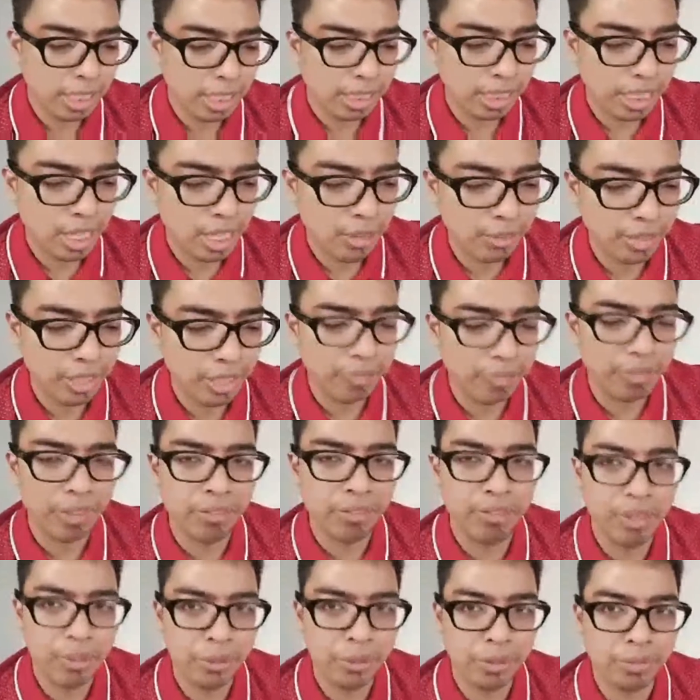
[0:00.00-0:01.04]
the counting of the
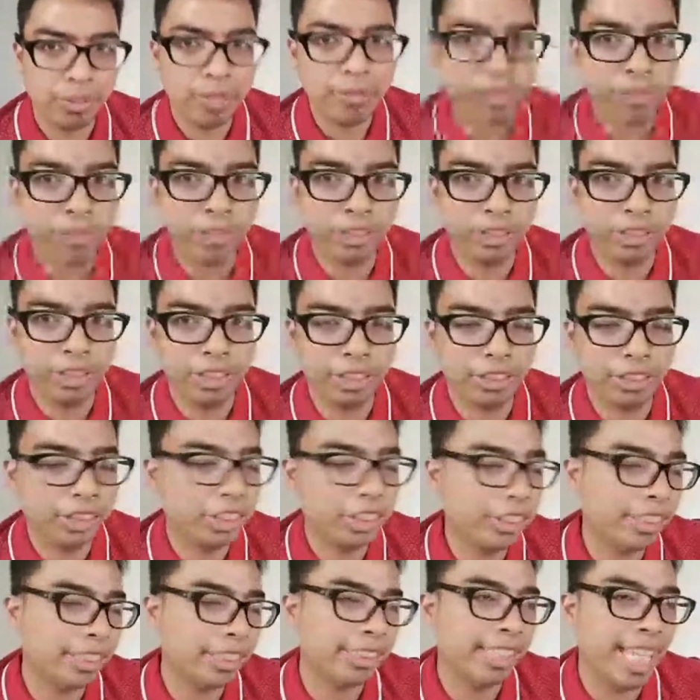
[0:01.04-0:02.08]
votes from the regional
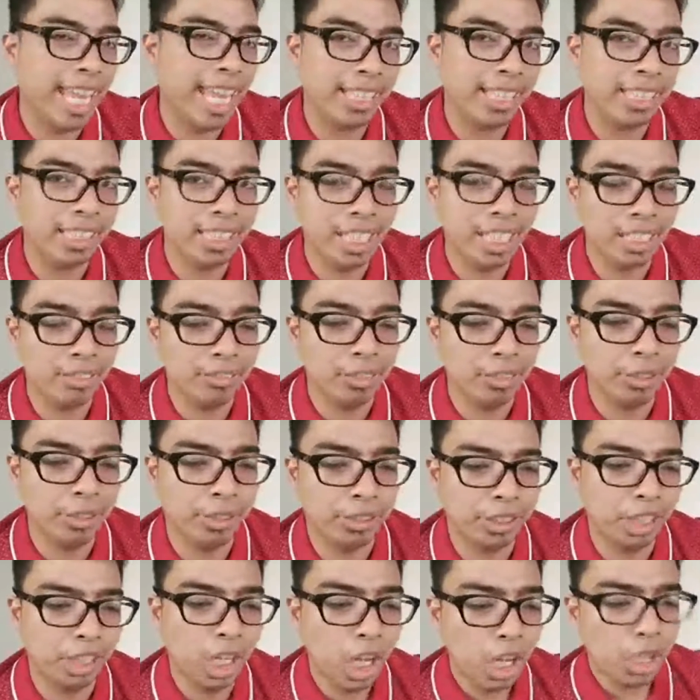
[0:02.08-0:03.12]
juries and the
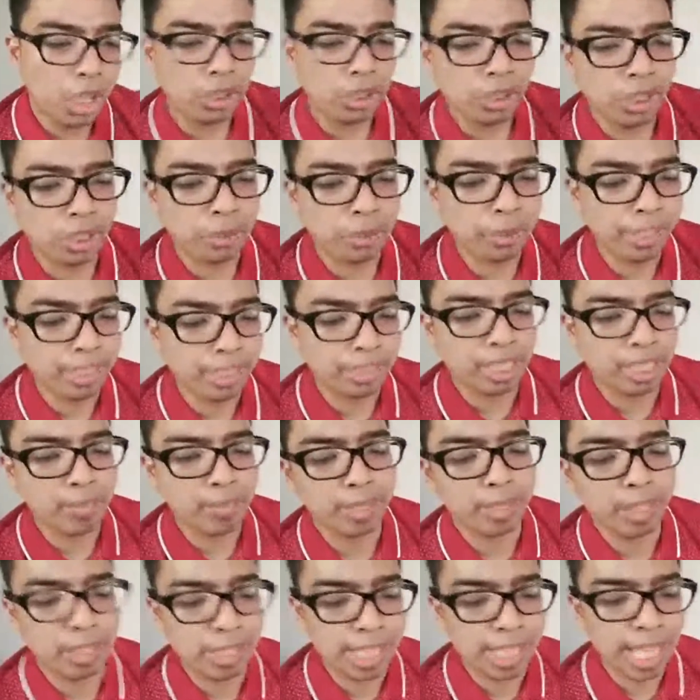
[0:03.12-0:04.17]
televoters. So a quick
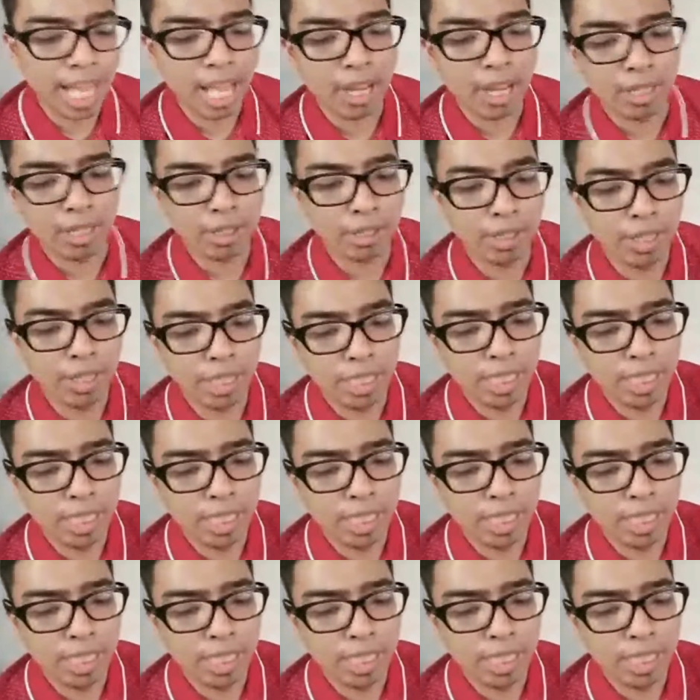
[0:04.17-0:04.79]
summary on how